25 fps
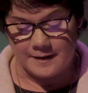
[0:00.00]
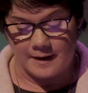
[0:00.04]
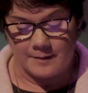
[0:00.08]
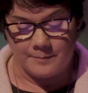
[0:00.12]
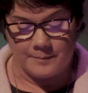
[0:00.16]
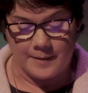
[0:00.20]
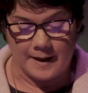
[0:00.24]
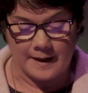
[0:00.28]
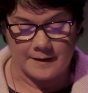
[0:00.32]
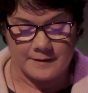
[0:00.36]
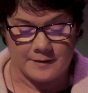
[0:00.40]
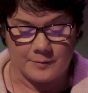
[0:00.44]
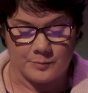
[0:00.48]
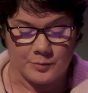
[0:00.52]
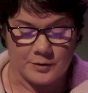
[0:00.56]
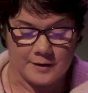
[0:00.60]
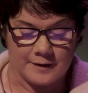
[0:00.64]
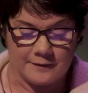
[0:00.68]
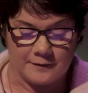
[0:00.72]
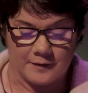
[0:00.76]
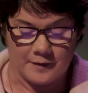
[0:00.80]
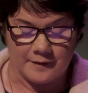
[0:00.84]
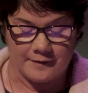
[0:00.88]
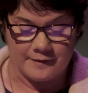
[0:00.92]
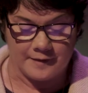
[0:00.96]
gone back the
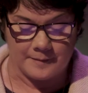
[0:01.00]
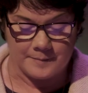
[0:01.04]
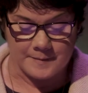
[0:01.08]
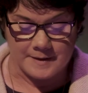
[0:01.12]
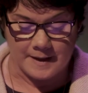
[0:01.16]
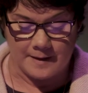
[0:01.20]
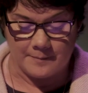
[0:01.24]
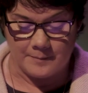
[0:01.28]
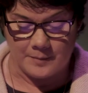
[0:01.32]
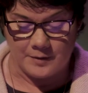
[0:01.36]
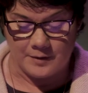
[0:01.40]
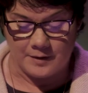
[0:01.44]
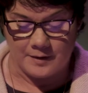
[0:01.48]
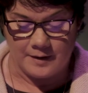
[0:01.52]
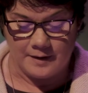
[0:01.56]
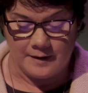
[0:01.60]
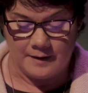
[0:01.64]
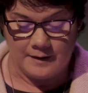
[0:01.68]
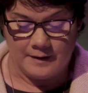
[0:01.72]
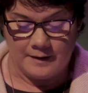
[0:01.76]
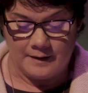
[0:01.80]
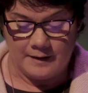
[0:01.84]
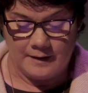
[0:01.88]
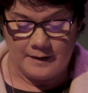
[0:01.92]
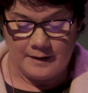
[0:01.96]
previous September,
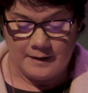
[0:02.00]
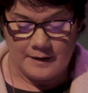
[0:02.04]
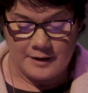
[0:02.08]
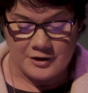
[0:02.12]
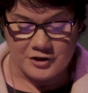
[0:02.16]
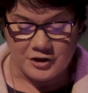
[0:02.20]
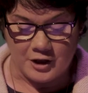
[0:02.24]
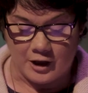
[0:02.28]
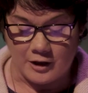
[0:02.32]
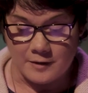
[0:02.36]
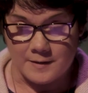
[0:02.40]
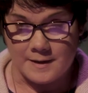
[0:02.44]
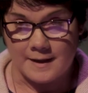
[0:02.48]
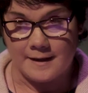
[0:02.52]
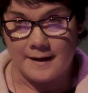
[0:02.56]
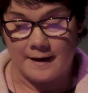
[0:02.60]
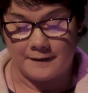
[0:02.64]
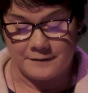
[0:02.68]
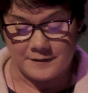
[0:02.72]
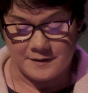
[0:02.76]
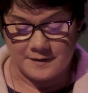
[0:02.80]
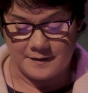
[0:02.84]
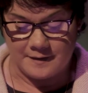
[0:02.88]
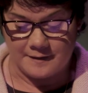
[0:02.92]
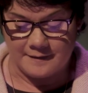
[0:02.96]
shortly
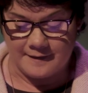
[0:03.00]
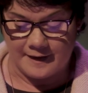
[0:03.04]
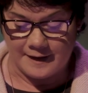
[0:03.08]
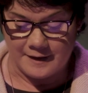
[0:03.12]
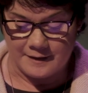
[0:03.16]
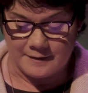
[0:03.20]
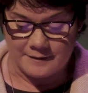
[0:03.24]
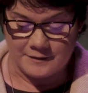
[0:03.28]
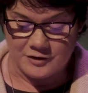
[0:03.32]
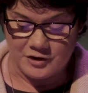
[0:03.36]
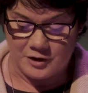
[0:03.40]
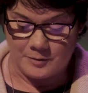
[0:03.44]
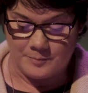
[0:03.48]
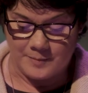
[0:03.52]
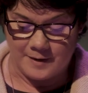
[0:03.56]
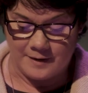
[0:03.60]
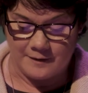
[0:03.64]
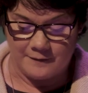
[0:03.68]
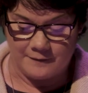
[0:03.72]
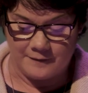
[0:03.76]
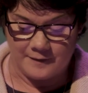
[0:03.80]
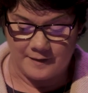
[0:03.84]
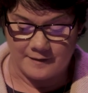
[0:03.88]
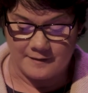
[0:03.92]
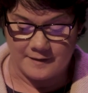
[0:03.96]
after the second GP
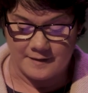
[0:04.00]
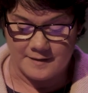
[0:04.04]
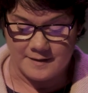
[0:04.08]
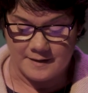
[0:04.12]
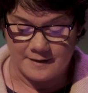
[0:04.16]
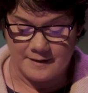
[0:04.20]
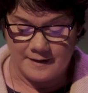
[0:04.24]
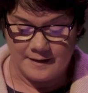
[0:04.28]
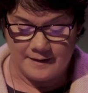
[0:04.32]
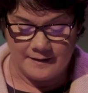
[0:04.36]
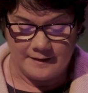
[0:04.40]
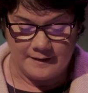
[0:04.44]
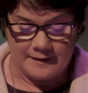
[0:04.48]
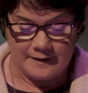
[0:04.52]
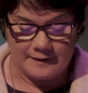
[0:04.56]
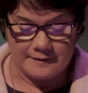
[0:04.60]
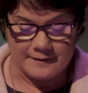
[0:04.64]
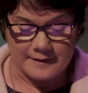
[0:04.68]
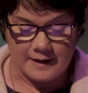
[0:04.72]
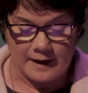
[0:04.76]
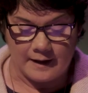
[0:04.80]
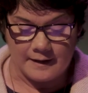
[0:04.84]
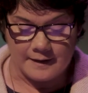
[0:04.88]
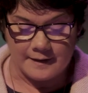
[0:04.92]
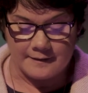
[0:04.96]
visit, his
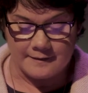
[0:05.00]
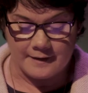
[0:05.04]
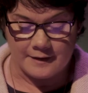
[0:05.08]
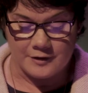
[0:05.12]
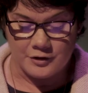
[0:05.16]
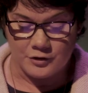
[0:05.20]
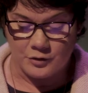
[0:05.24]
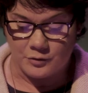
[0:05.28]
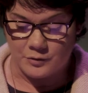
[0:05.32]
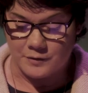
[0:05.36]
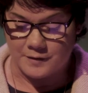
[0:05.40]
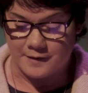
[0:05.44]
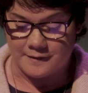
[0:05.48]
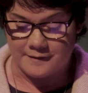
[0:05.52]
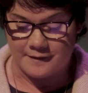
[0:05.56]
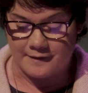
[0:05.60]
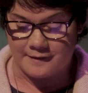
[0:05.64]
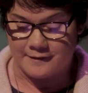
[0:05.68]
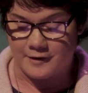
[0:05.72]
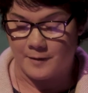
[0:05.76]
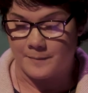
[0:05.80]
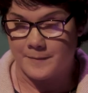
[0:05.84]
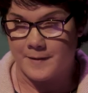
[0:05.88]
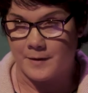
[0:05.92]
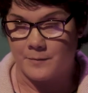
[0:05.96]
colleagues had noticed that
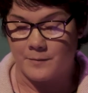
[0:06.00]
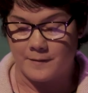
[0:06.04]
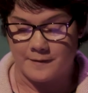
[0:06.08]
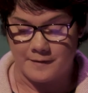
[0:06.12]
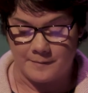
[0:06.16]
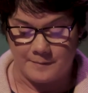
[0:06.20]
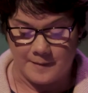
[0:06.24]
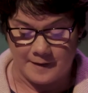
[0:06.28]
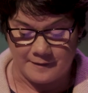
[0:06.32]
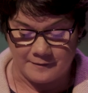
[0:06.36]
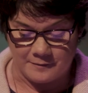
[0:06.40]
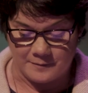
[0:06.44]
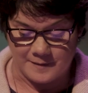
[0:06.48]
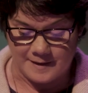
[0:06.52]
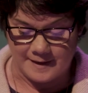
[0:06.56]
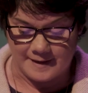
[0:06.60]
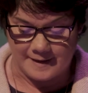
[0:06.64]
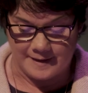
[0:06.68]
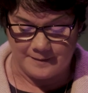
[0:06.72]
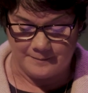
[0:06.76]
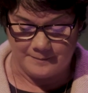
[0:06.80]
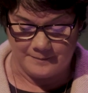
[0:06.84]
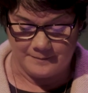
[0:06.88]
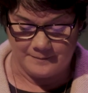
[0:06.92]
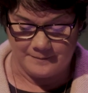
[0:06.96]
something was amiss with
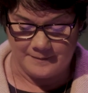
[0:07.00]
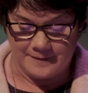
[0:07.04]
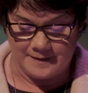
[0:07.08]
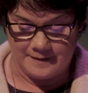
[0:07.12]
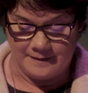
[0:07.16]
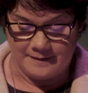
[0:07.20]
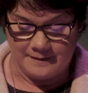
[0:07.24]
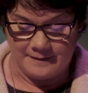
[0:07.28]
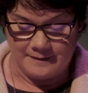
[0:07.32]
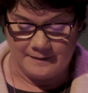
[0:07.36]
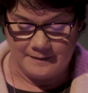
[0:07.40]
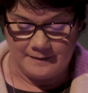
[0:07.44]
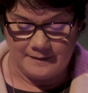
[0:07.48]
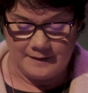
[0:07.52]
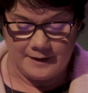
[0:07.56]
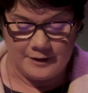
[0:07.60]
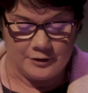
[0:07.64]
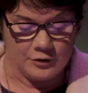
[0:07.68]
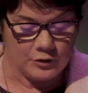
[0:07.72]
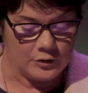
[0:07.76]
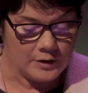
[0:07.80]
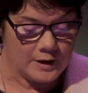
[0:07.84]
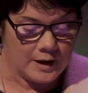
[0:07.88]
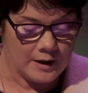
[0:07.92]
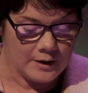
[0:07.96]
Liam. He
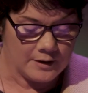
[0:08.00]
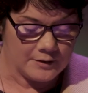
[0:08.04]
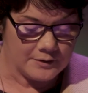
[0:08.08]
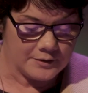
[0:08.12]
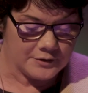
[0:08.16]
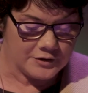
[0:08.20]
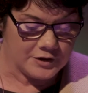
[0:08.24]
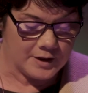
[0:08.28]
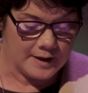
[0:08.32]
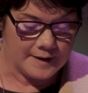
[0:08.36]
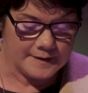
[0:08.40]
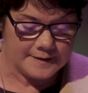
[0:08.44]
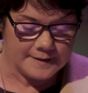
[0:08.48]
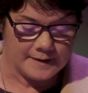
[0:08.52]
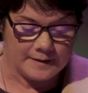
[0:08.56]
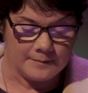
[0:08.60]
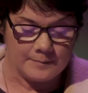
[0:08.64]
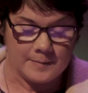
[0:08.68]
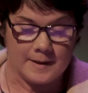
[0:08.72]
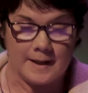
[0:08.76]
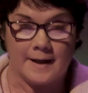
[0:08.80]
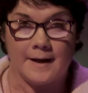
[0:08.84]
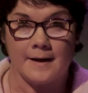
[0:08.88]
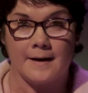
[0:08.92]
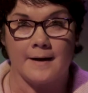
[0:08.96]
no longer joined in
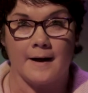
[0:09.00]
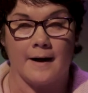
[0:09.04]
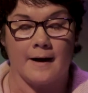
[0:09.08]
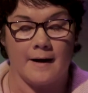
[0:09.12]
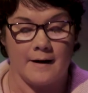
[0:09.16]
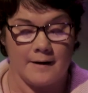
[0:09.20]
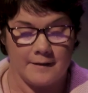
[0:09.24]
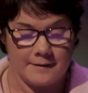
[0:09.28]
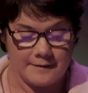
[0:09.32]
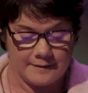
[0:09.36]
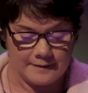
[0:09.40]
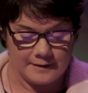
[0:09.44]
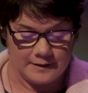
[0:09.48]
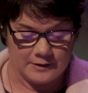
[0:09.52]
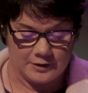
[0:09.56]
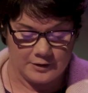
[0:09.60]
playing cards in